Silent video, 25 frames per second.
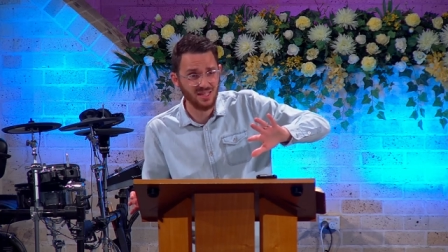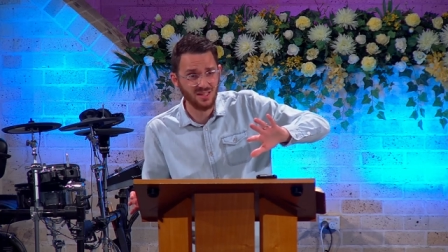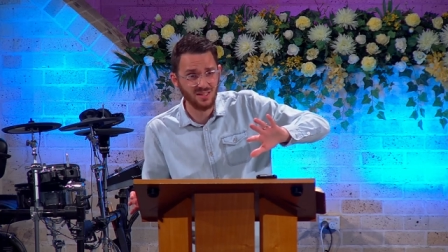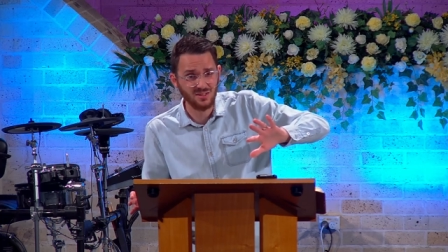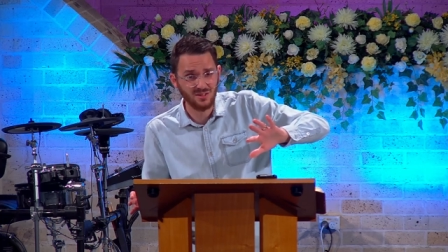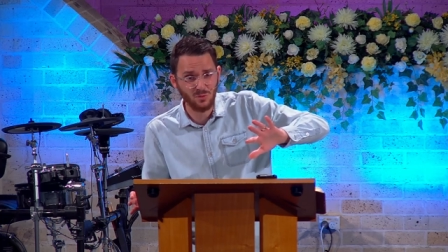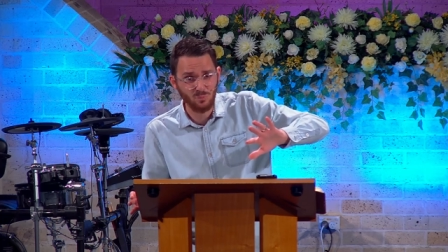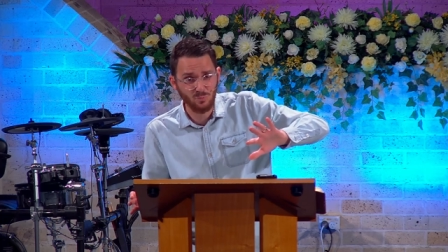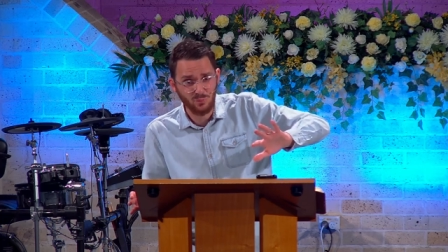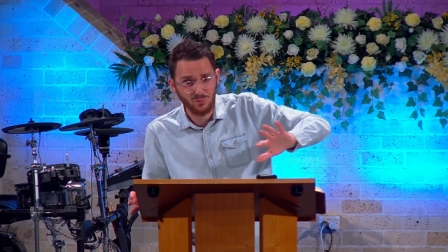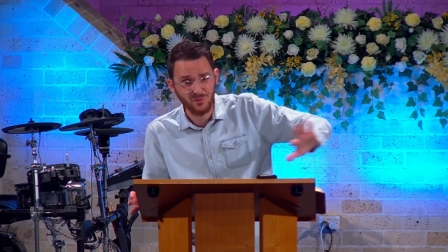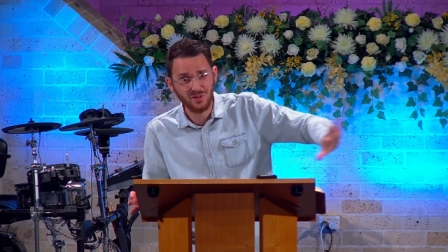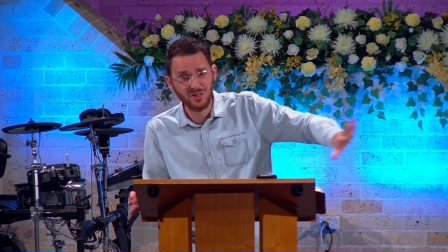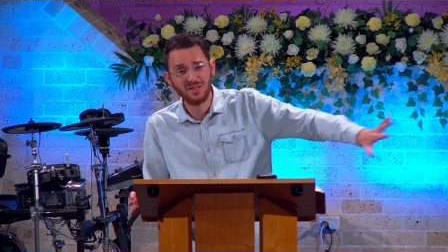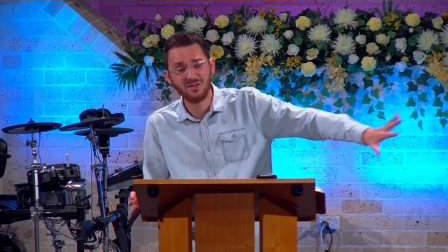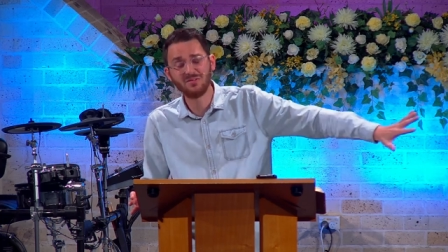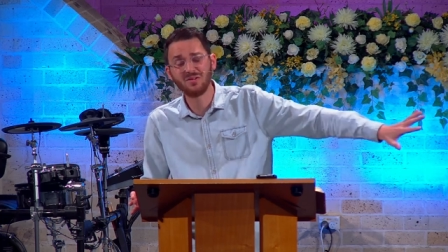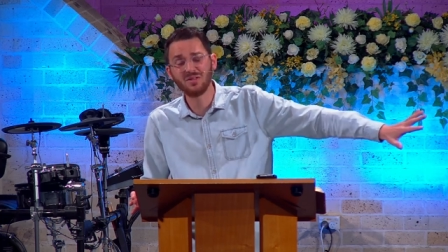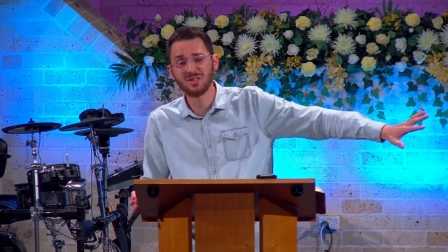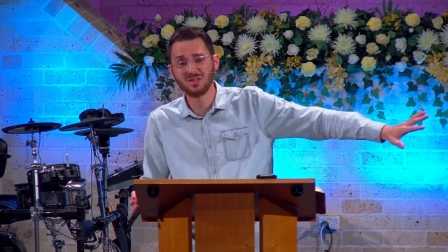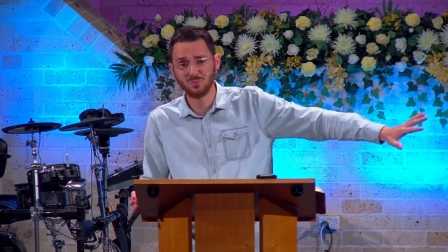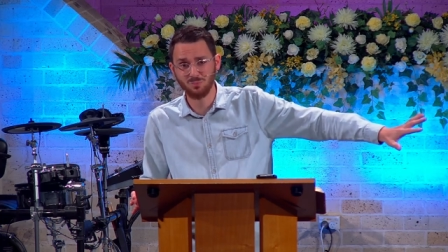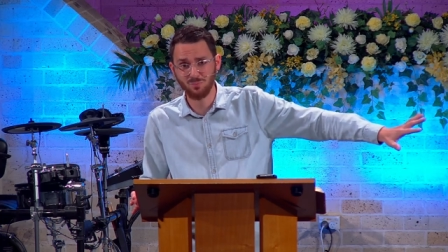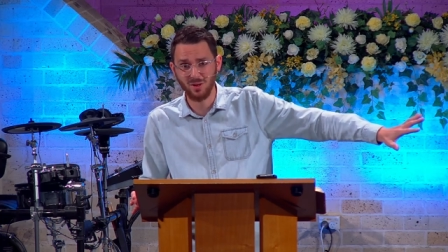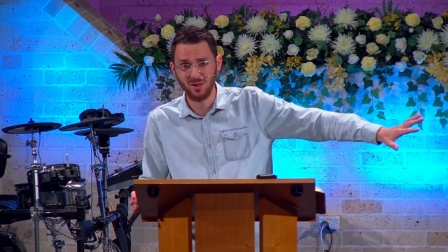in the
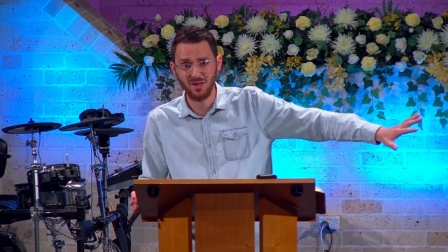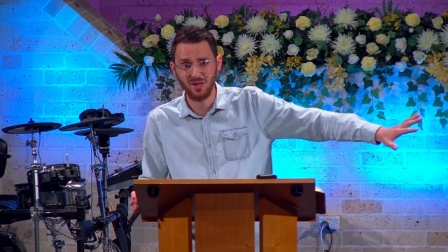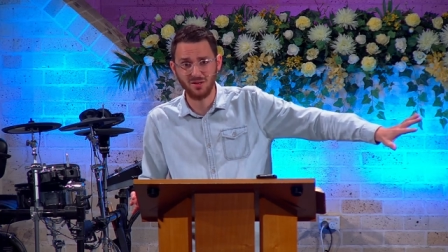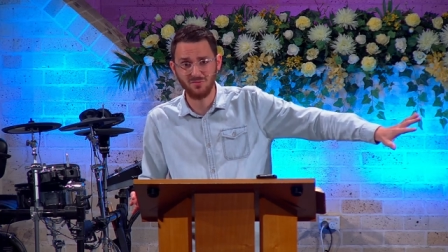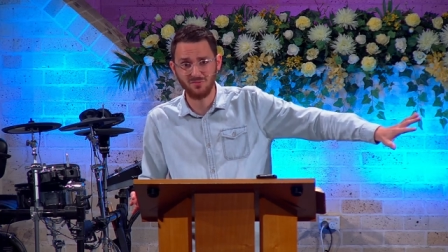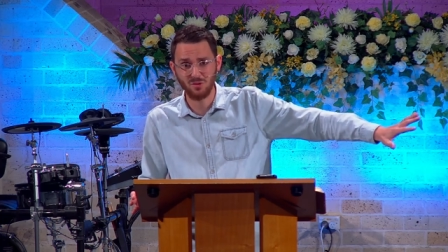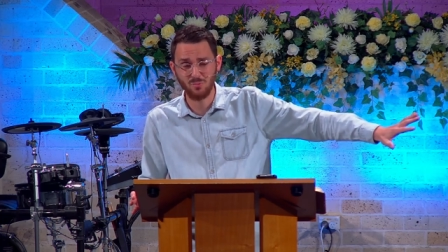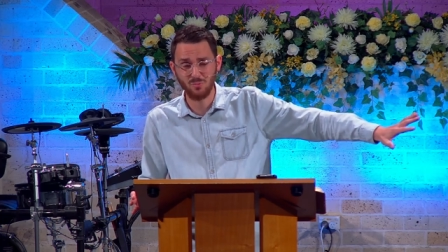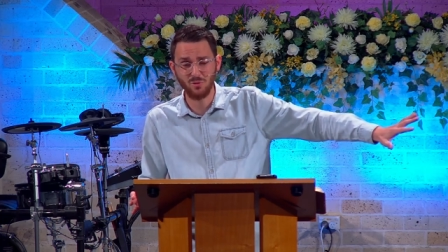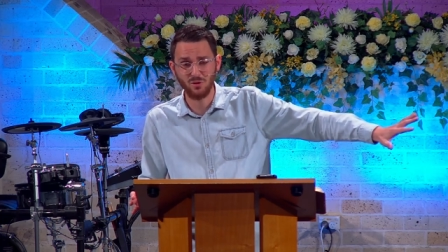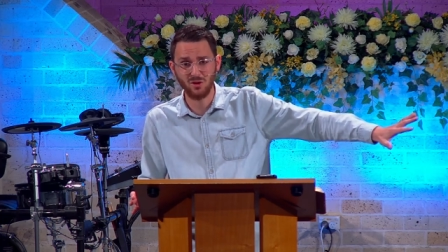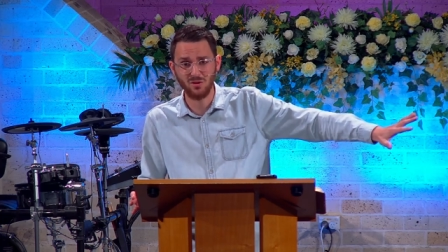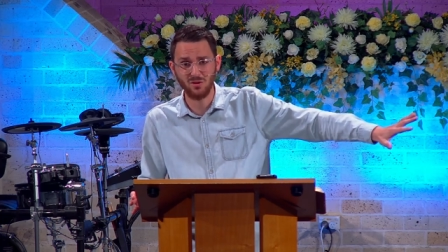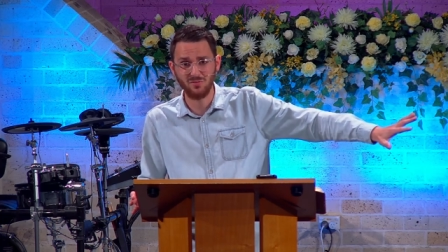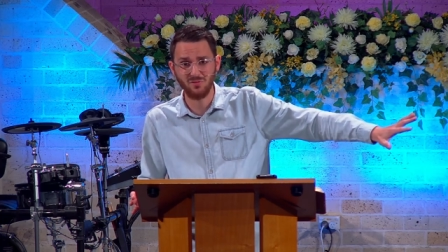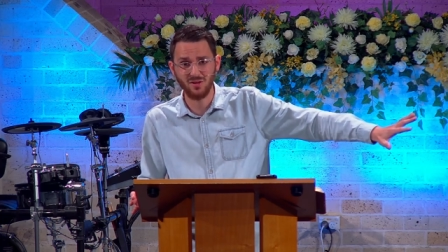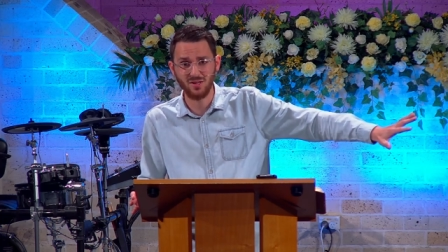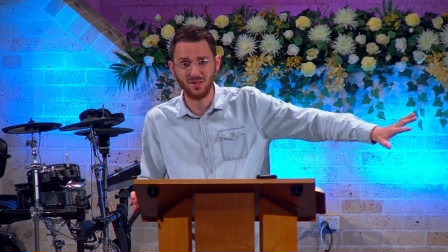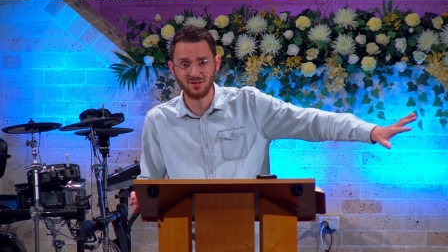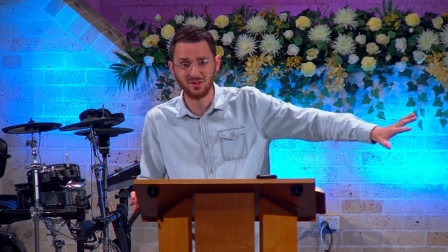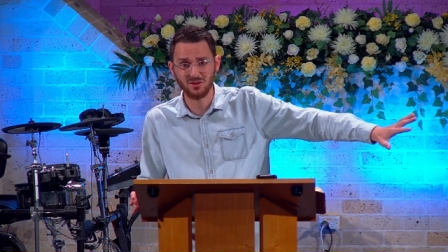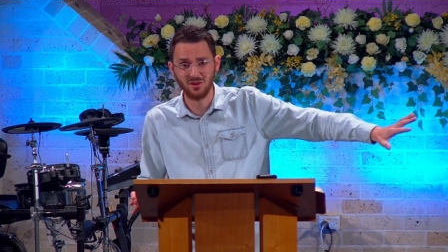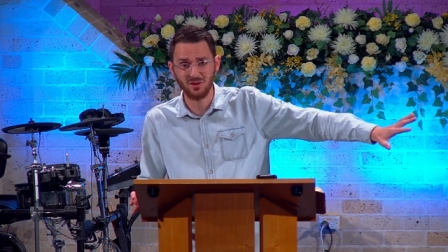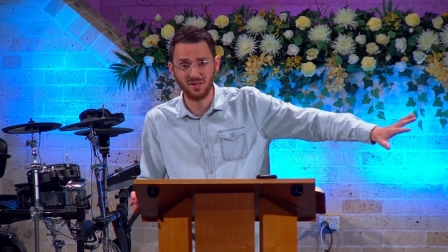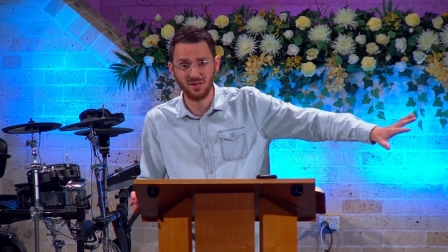previous part of the book of
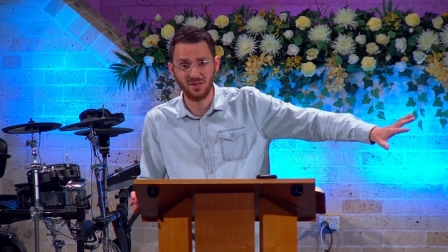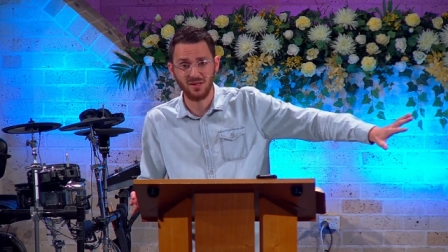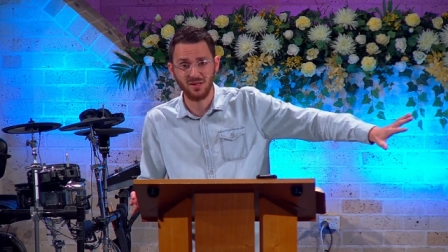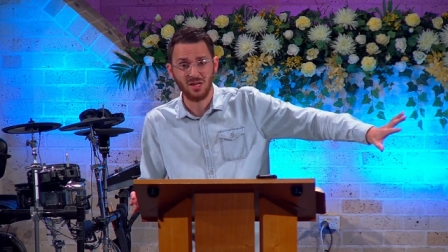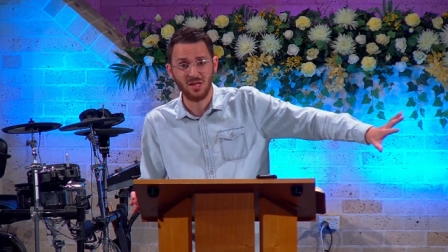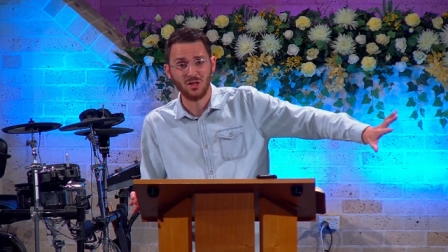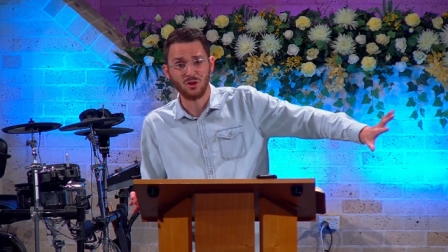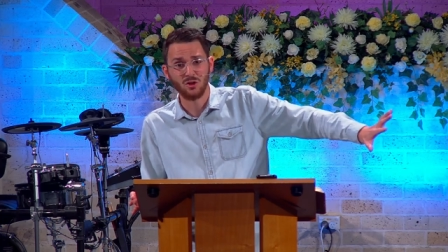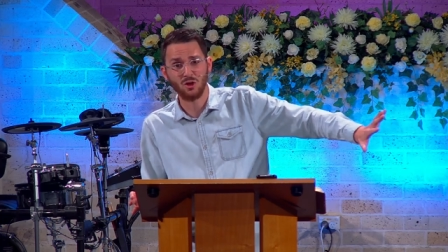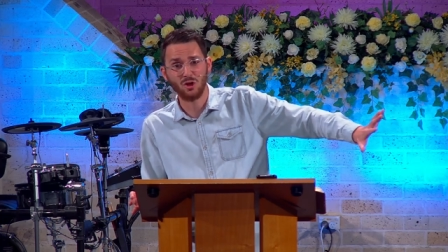Isaiah.